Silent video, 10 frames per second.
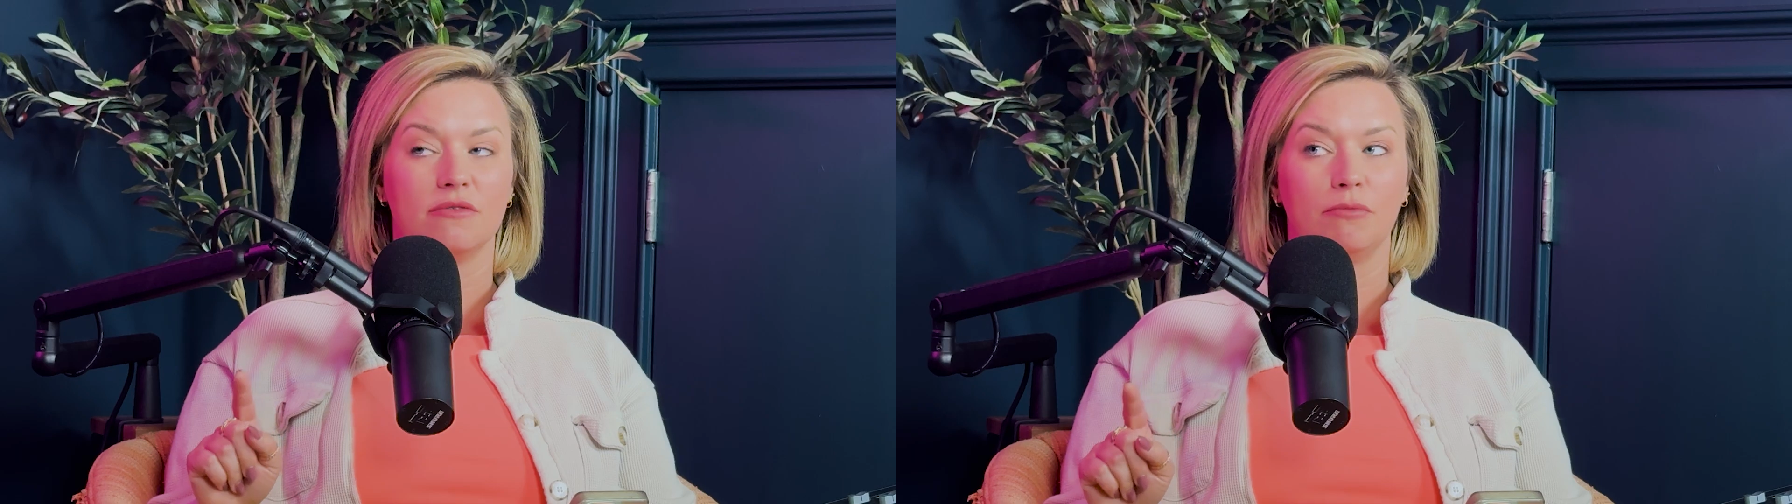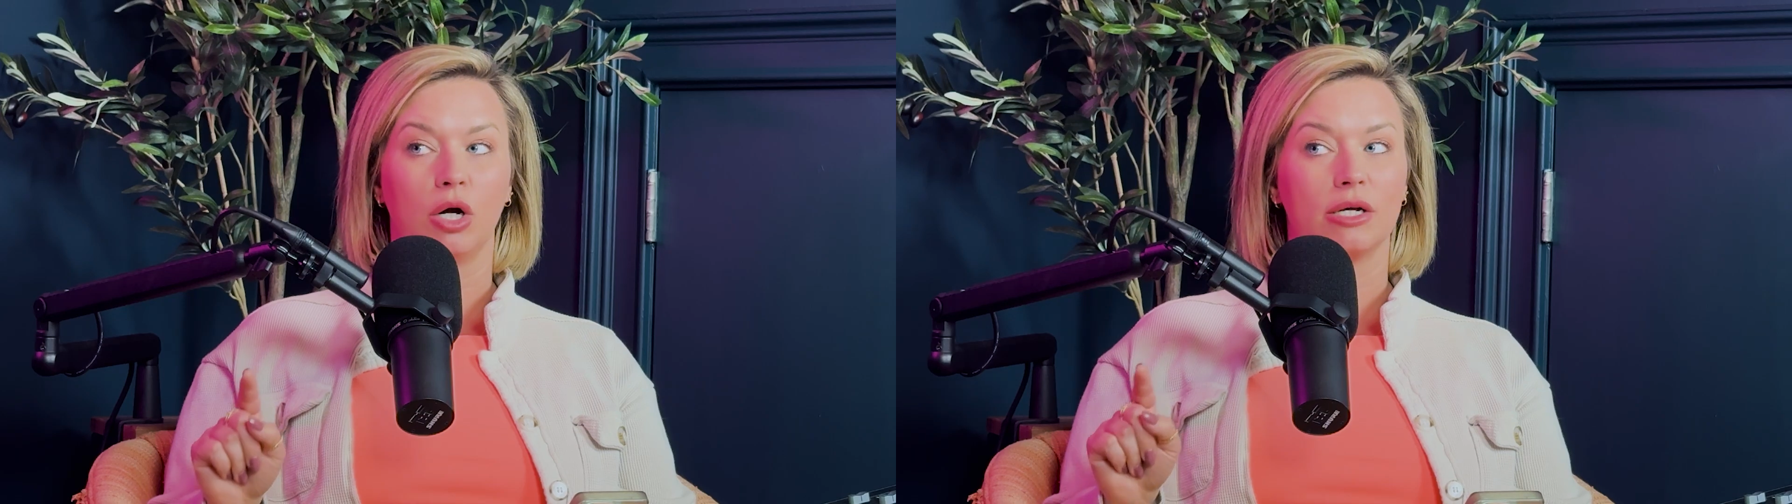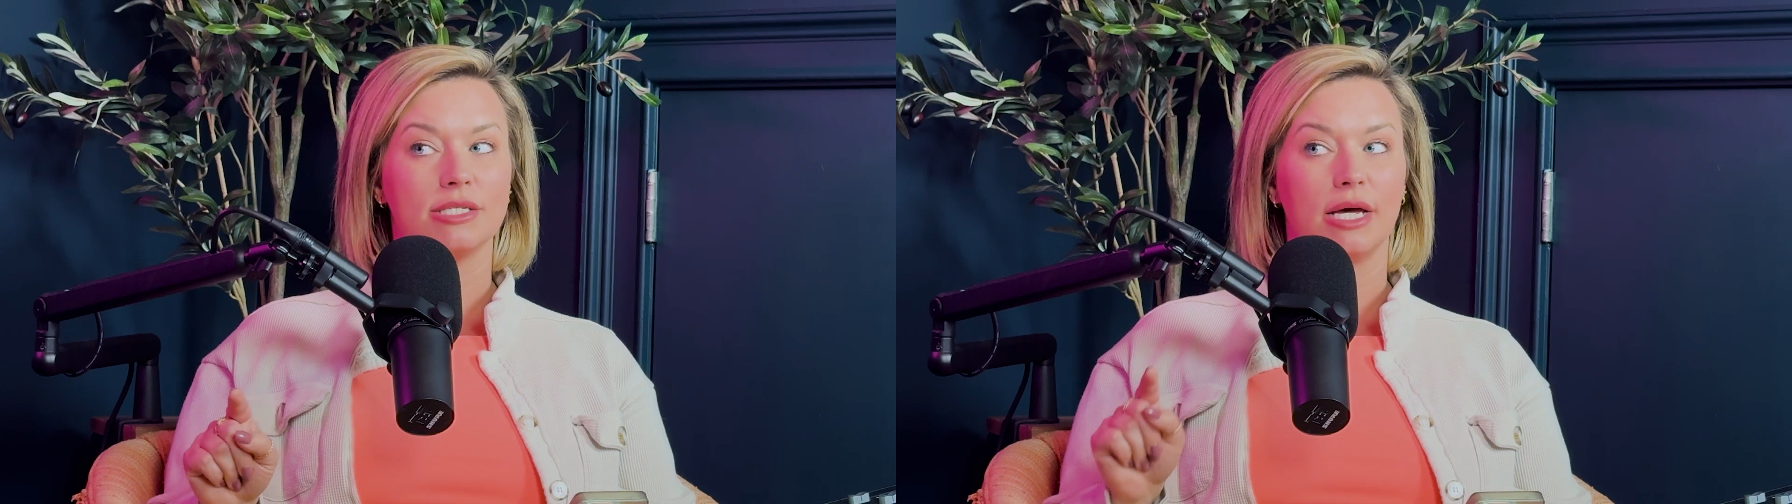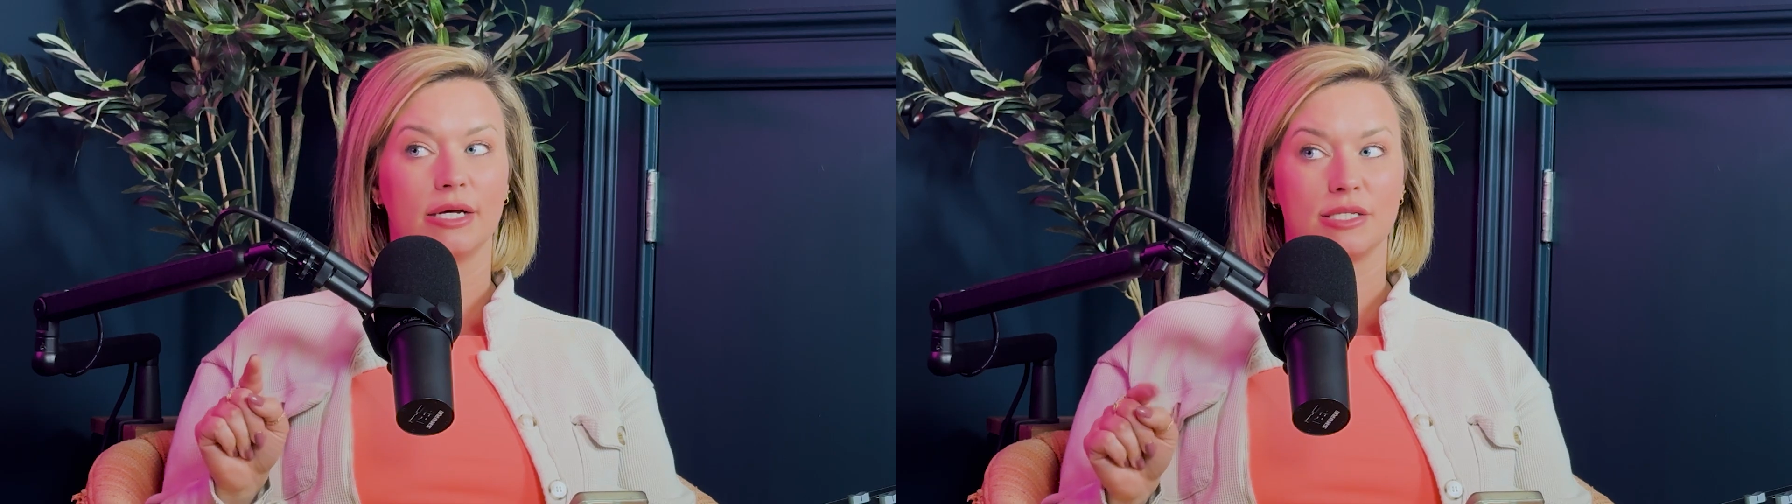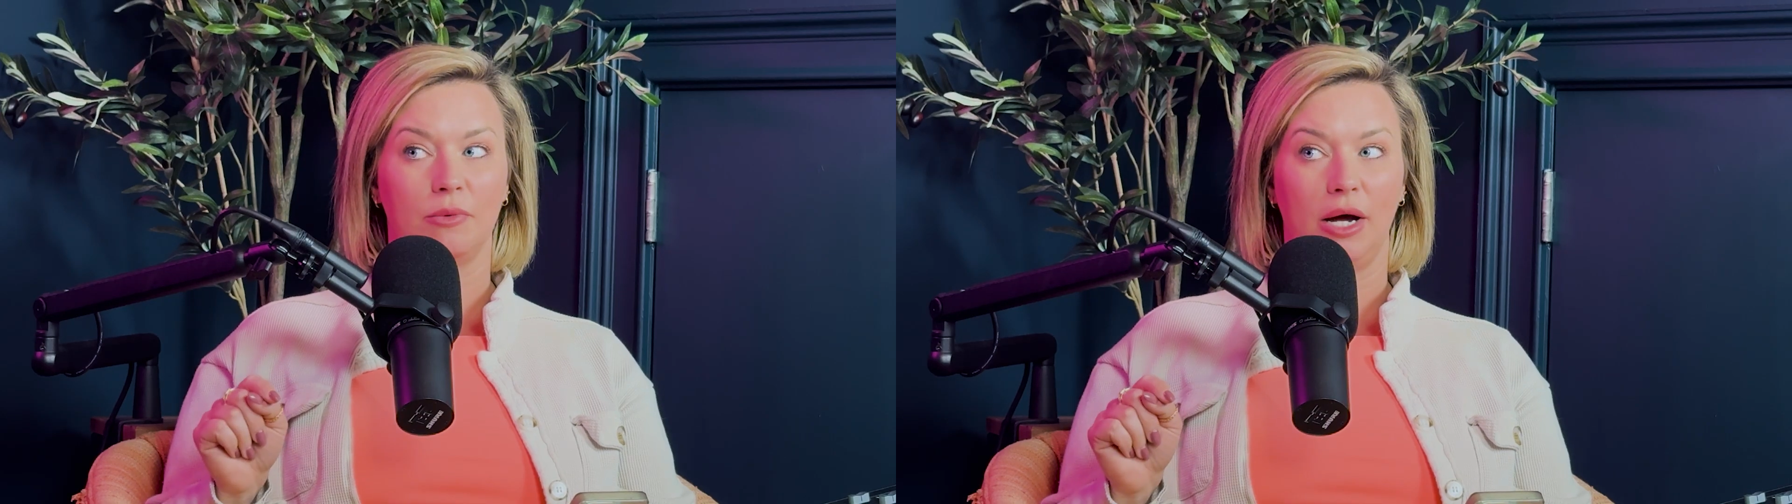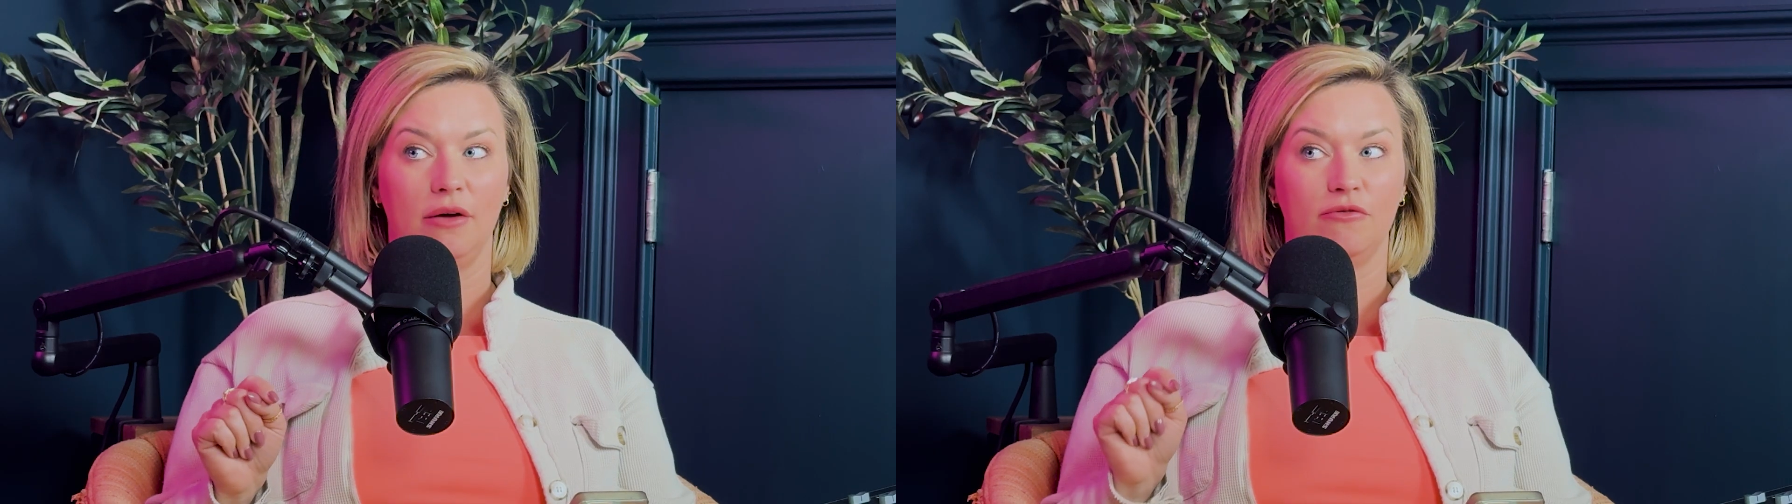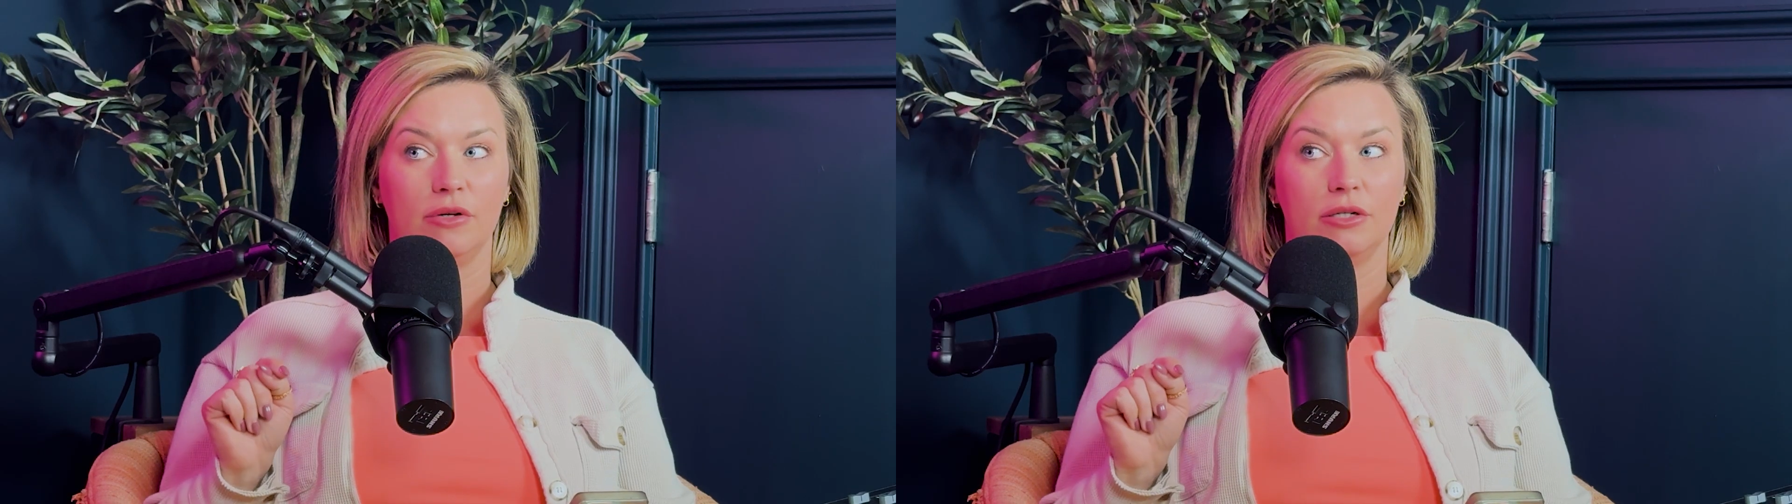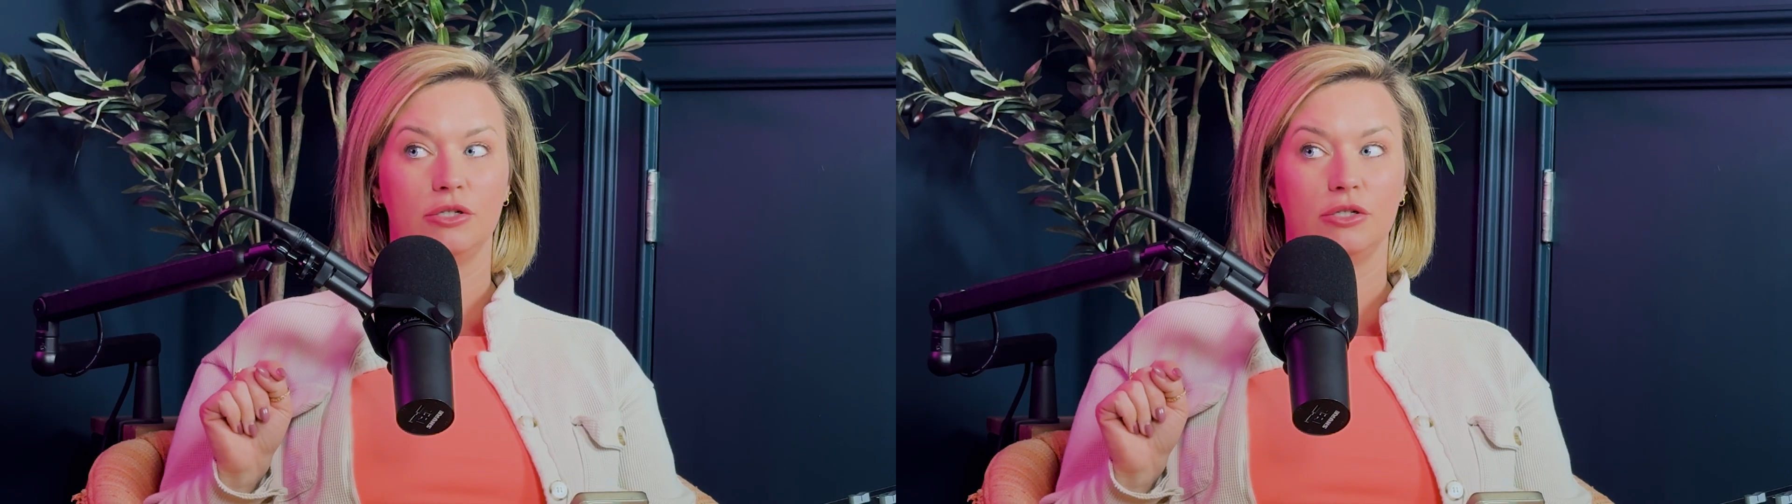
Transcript: of Mark's ex-wife,